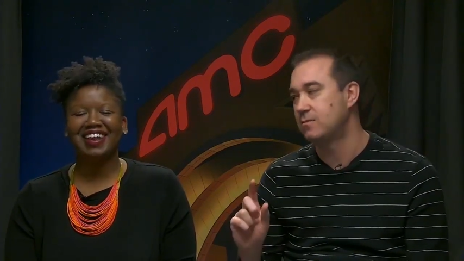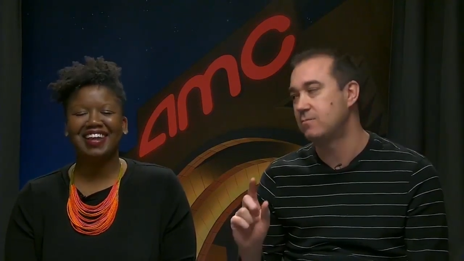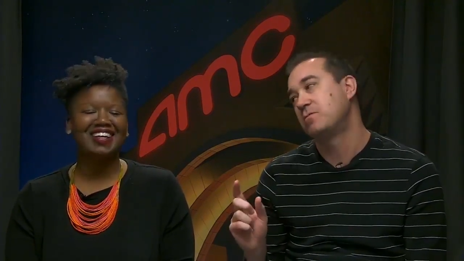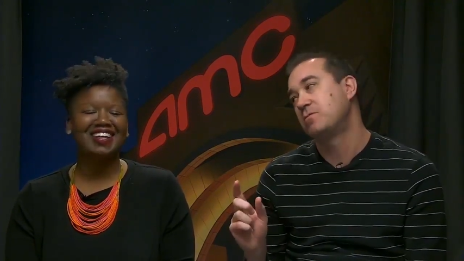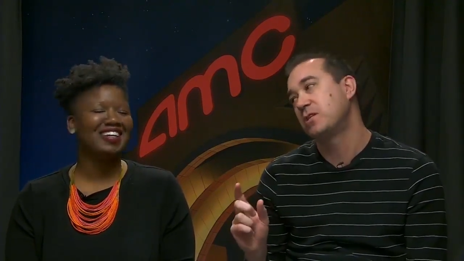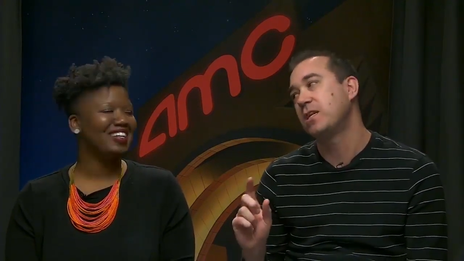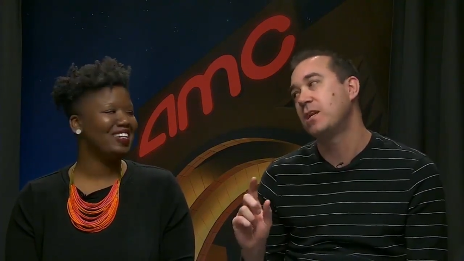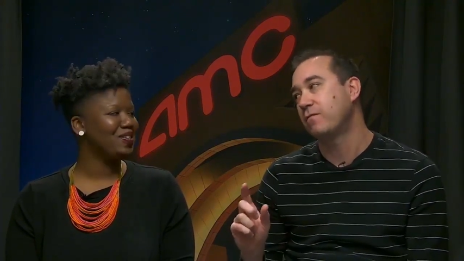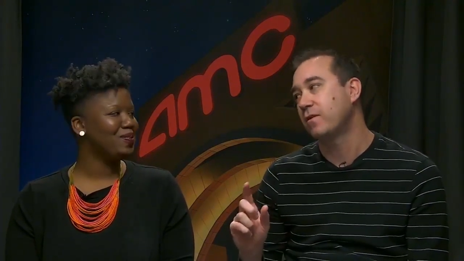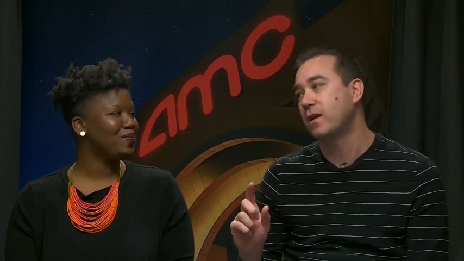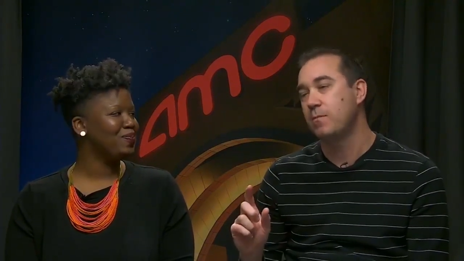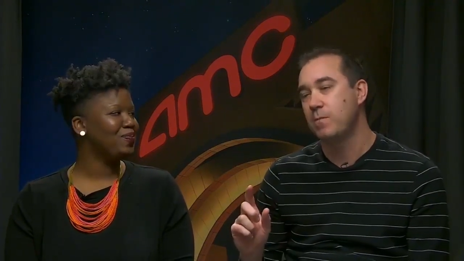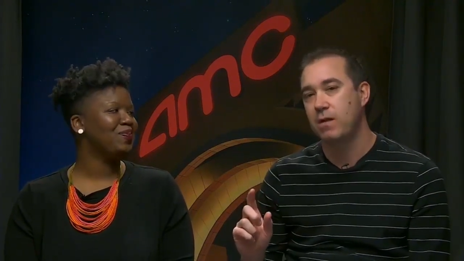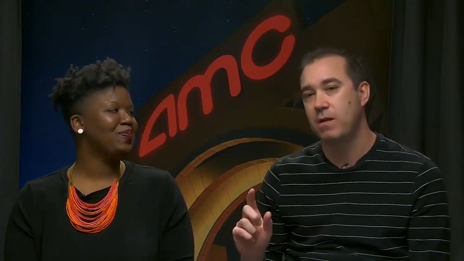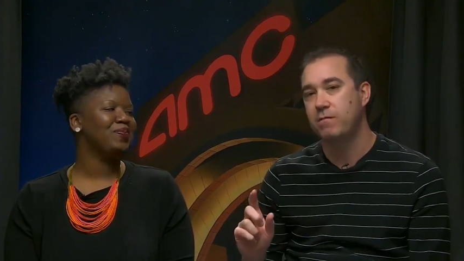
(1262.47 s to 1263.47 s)
Speaker 1: yeah.
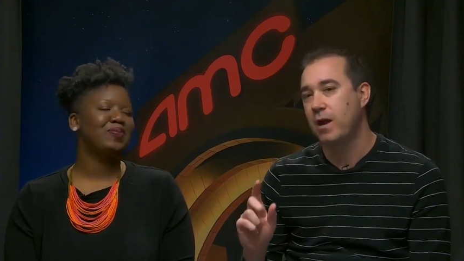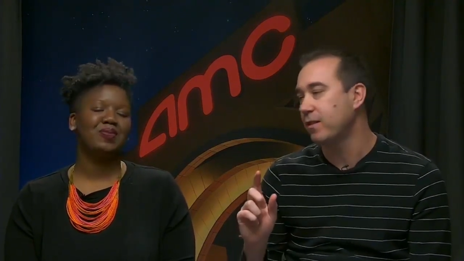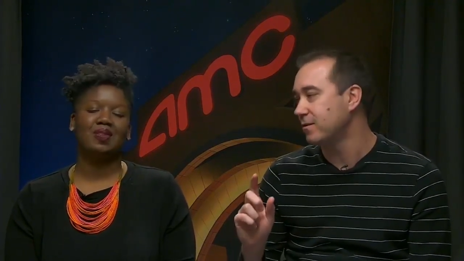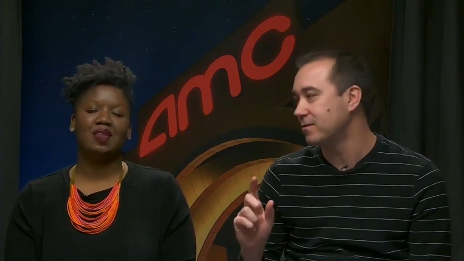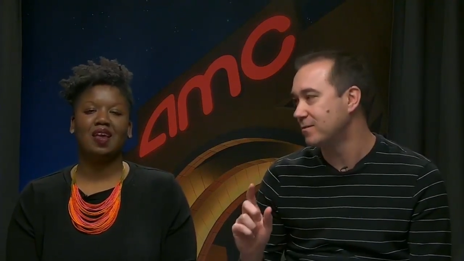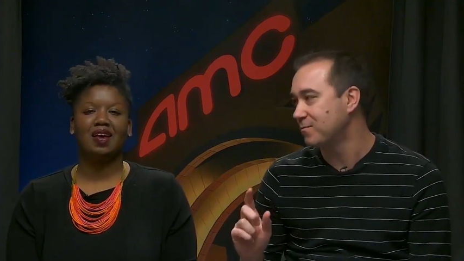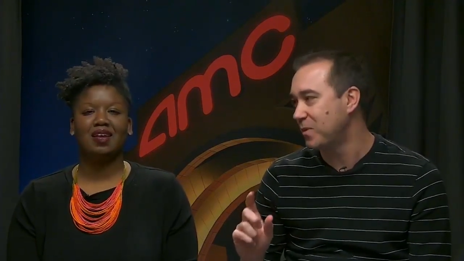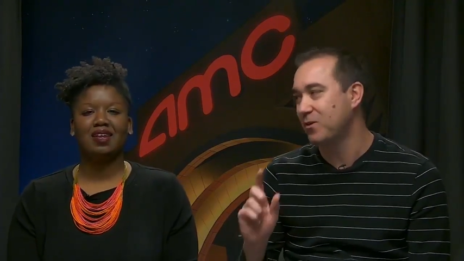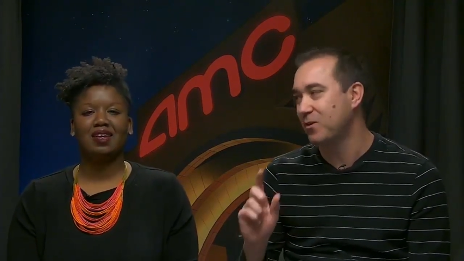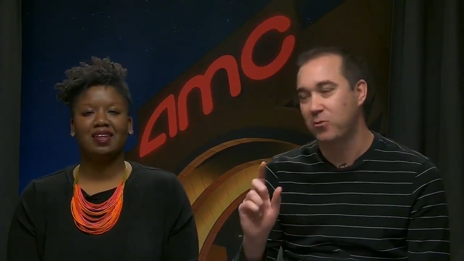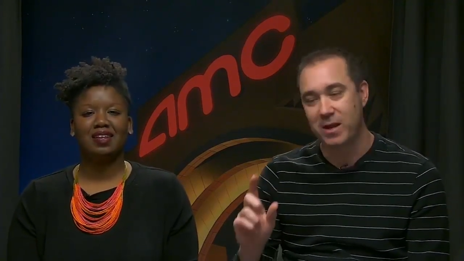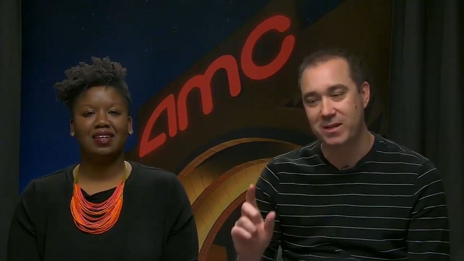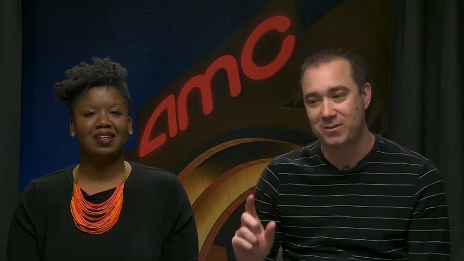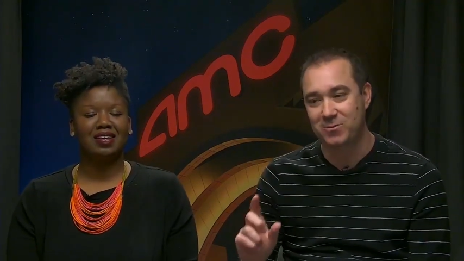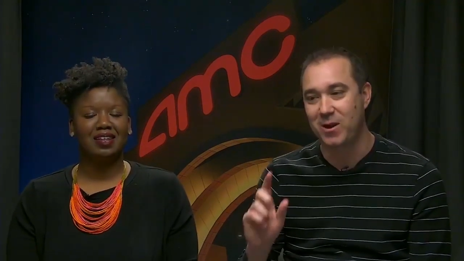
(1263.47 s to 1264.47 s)
significant amount of violence. Yeah. But
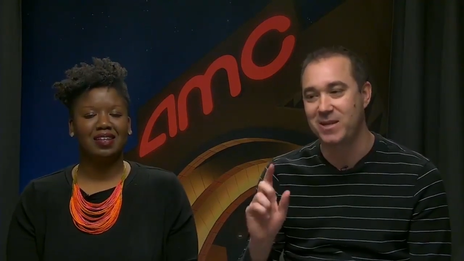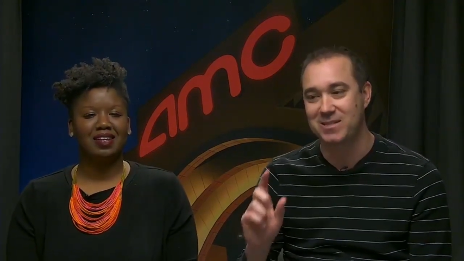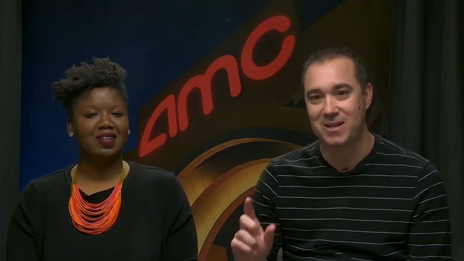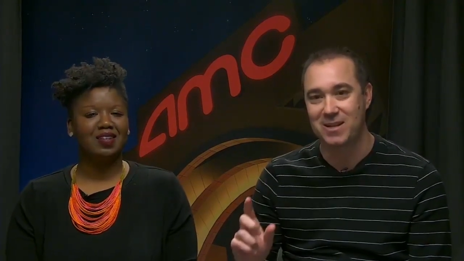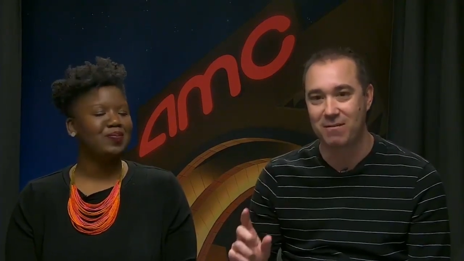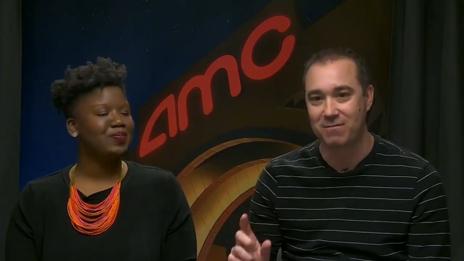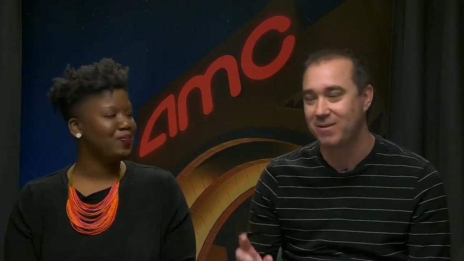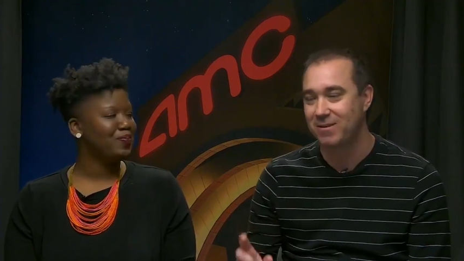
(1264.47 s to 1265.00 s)
great, great stuff.